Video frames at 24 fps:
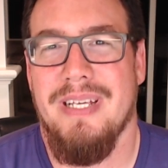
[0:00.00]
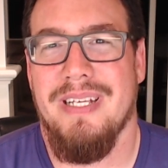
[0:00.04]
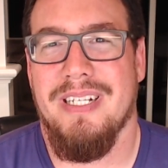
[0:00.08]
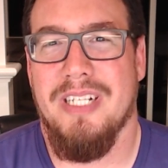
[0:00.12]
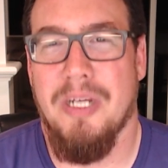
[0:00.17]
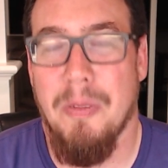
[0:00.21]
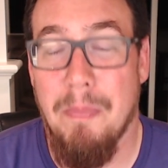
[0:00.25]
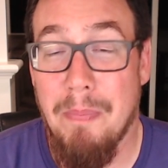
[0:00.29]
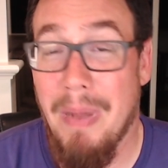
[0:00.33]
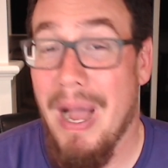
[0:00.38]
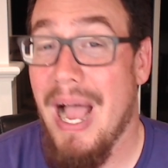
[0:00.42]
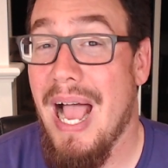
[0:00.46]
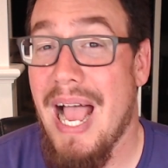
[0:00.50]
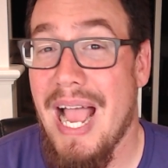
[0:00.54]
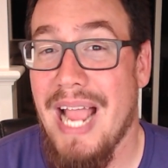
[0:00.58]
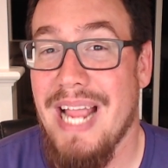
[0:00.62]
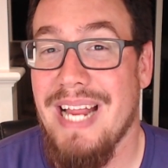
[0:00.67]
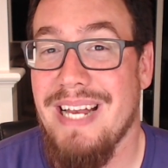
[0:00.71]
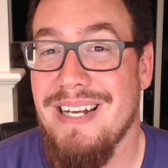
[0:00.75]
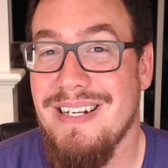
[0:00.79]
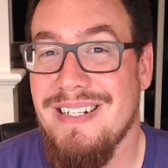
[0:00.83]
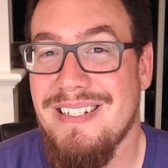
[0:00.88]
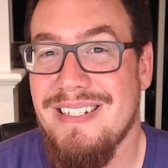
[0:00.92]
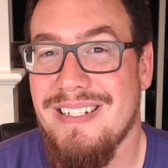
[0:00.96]

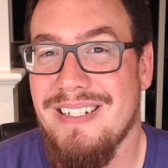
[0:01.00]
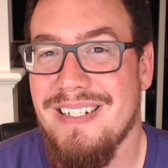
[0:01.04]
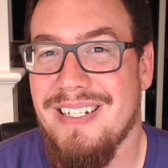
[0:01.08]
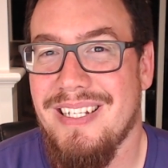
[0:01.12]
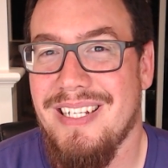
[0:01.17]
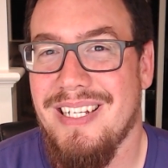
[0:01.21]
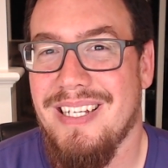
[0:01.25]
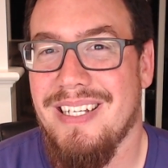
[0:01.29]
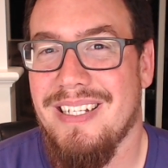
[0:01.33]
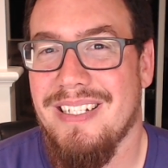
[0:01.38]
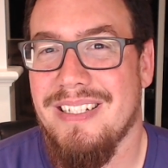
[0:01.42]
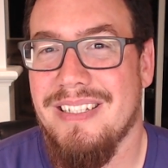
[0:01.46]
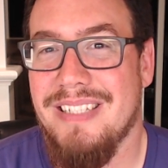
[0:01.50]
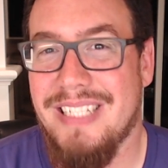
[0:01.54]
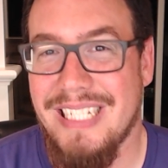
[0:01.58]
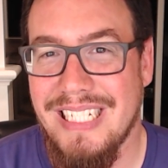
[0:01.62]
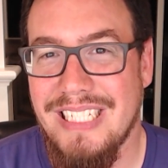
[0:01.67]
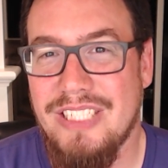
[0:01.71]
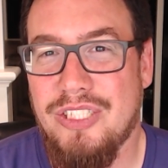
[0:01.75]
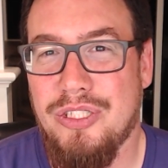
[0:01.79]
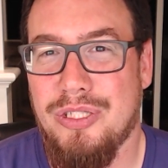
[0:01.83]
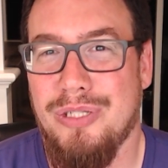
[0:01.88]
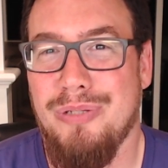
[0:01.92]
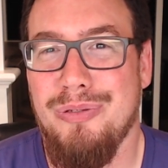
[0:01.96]
Combined,
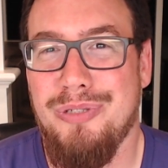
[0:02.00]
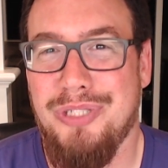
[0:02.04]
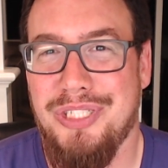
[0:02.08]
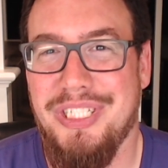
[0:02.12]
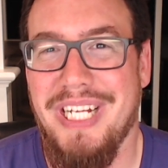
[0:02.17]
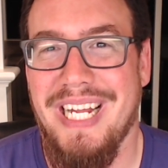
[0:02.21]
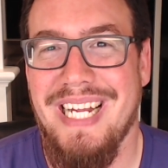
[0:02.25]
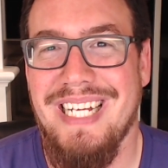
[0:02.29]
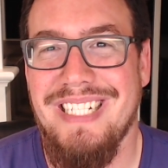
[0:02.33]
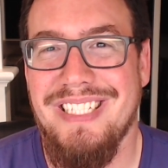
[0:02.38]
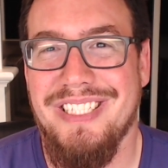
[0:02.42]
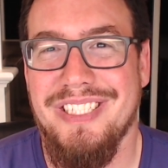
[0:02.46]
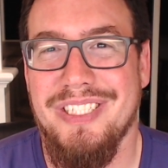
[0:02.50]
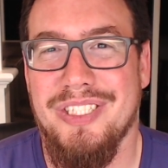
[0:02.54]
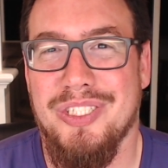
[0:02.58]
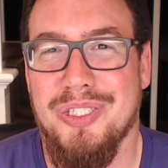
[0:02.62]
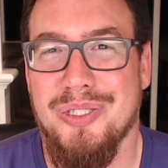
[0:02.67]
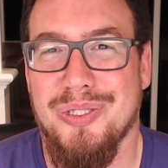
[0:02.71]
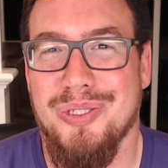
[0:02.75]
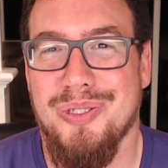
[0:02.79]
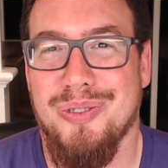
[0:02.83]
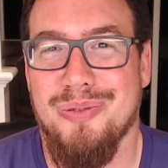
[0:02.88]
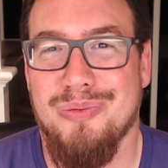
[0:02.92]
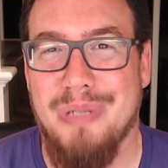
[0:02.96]
these two
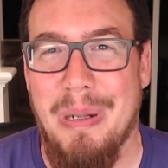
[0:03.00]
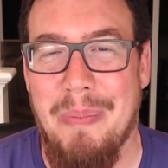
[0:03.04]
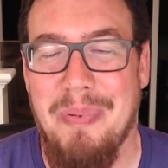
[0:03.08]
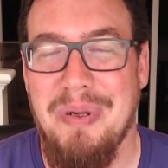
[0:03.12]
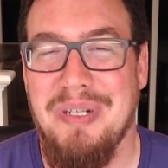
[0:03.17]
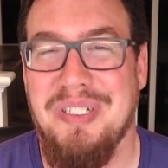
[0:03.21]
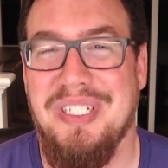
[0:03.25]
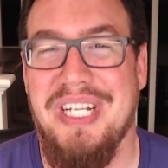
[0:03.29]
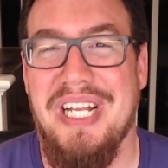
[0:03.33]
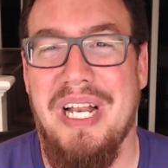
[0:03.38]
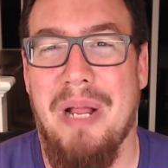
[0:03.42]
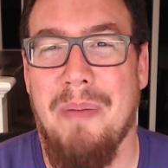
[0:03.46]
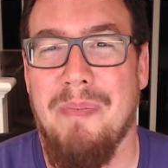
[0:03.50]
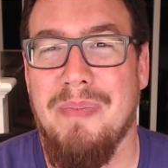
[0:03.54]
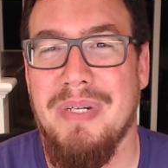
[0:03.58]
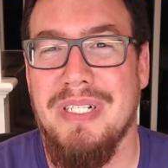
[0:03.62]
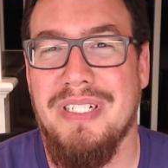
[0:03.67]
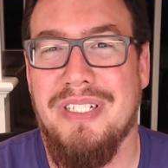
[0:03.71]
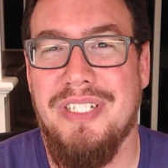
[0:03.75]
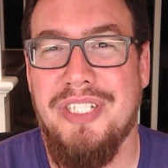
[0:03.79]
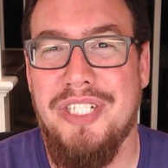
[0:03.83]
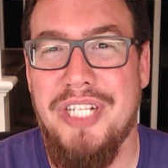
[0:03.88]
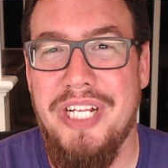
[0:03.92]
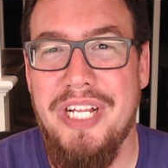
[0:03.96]
changes represent a
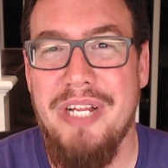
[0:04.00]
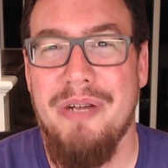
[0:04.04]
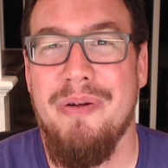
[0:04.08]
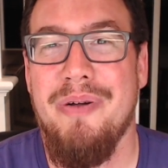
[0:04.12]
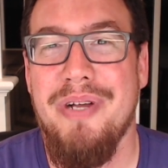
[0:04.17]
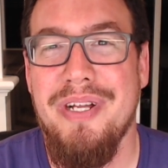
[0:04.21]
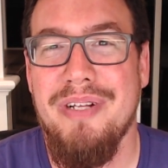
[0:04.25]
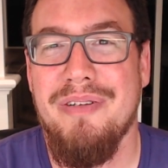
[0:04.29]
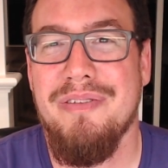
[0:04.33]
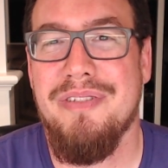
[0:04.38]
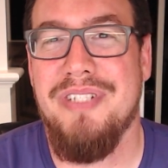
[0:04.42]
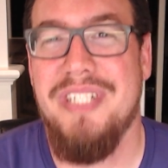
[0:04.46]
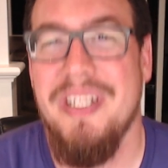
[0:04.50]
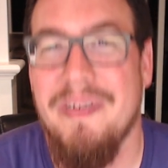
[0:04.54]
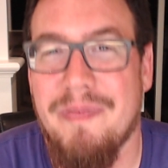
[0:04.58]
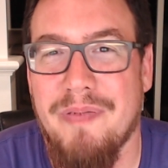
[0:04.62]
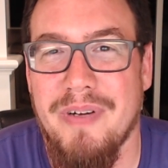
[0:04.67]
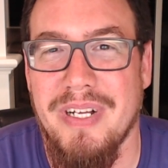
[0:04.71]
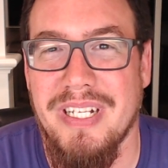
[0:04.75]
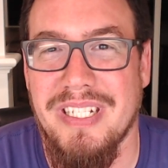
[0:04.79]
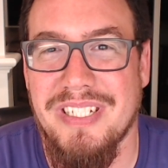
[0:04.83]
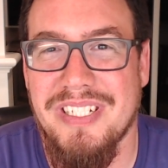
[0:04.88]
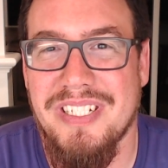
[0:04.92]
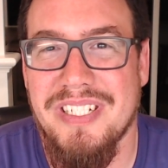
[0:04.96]
material
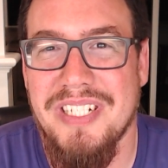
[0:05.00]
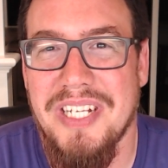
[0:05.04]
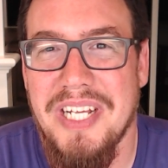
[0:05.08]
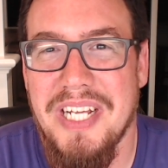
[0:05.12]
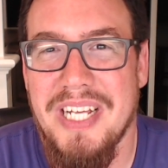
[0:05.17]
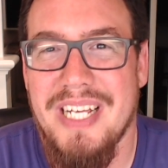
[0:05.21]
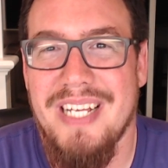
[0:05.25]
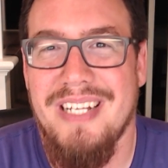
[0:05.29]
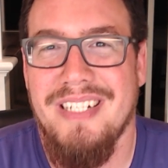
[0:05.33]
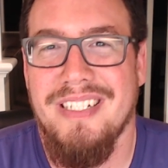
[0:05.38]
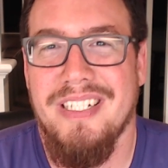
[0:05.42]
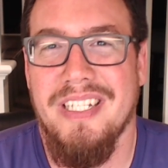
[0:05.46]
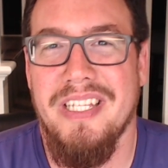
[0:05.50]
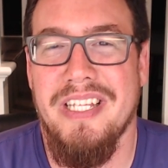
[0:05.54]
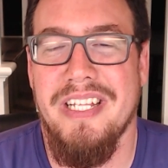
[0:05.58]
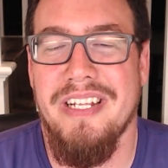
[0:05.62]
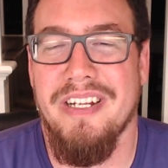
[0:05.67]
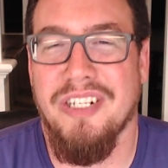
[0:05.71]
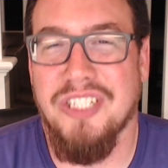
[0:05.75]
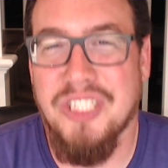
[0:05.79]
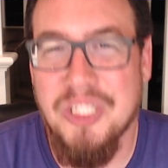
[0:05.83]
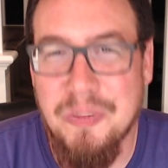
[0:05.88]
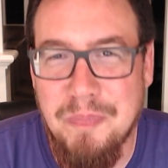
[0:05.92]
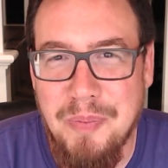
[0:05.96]
difference to the
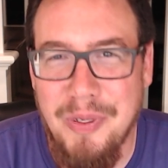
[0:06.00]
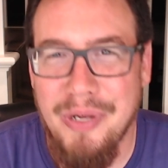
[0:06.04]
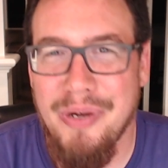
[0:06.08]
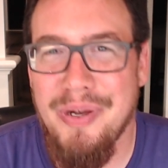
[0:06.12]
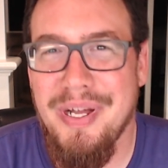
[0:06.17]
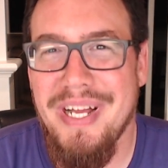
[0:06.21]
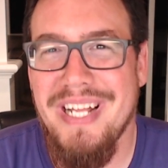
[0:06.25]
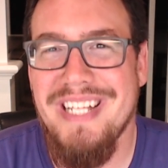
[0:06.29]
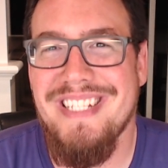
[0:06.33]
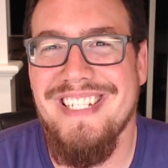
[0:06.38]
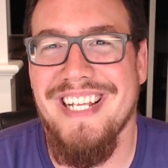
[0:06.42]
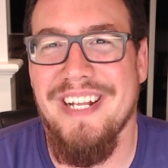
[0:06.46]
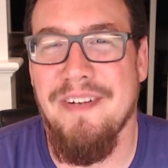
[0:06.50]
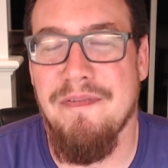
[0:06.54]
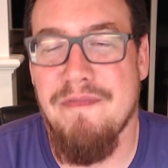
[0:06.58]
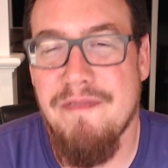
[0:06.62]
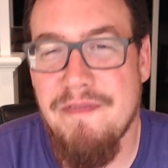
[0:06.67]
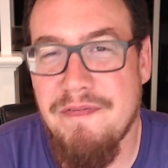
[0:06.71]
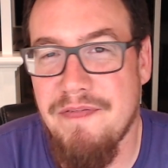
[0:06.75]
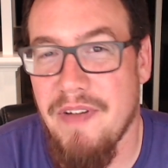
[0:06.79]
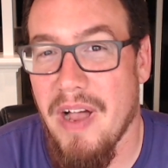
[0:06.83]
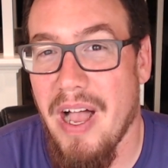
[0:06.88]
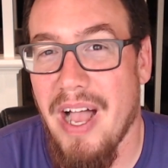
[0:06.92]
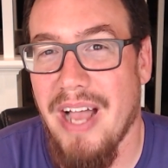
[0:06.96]
experience and
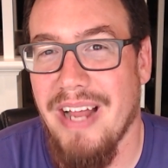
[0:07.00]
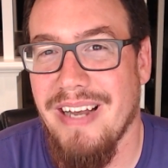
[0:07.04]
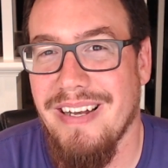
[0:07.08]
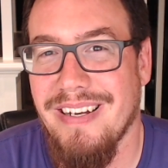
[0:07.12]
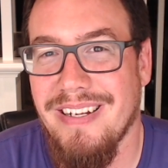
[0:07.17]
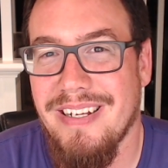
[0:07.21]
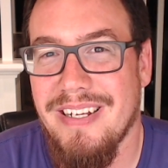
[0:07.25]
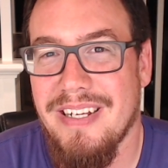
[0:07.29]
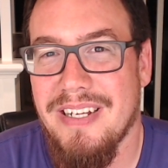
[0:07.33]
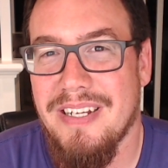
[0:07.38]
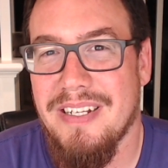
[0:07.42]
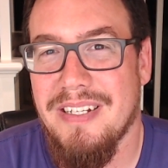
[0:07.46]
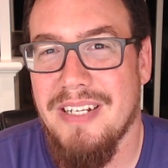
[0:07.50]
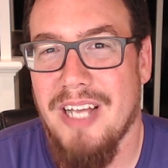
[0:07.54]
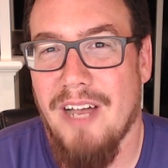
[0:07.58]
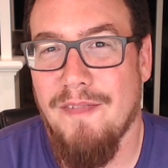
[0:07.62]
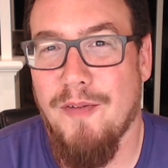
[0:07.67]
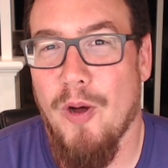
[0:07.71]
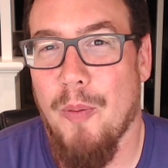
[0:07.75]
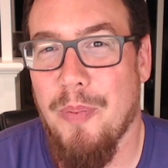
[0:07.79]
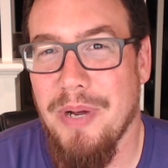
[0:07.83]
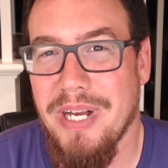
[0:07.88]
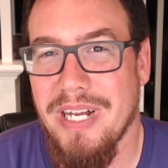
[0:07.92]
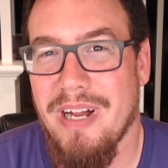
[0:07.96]
fun of
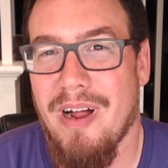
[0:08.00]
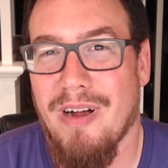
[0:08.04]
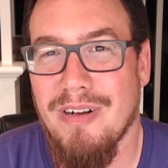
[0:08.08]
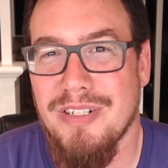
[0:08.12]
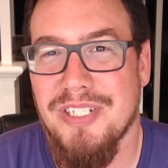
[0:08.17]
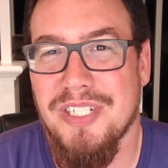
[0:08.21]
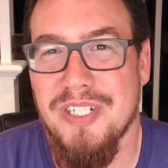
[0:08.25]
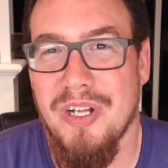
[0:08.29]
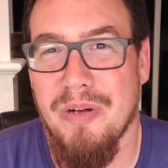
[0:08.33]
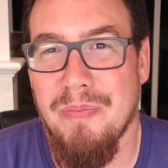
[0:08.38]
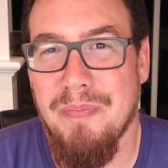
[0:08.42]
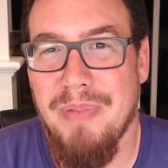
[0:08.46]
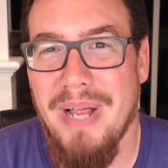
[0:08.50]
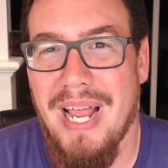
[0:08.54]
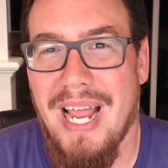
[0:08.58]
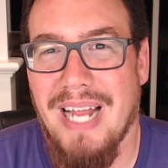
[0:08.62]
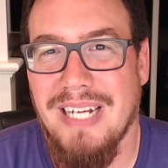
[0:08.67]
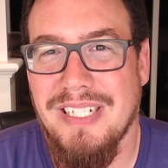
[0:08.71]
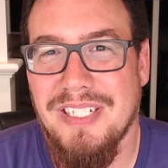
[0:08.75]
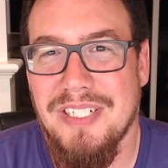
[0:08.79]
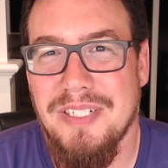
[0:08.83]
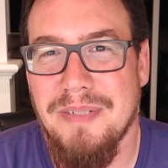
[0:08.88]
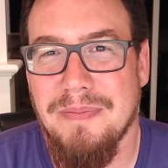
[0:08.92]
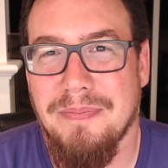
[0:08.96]
opening Hearthstone
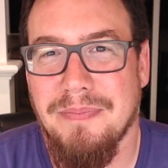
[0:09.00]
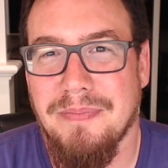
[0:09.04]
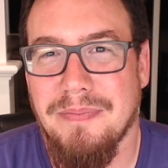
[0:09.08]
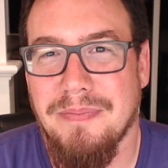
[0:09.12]
packs.